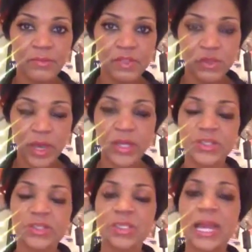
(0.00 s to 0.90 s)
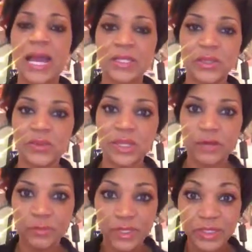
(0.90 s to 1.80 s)
strategies that I use that
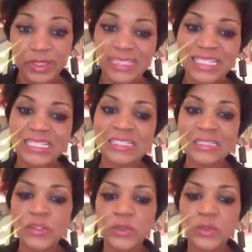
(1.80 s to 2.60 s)
I've been consistently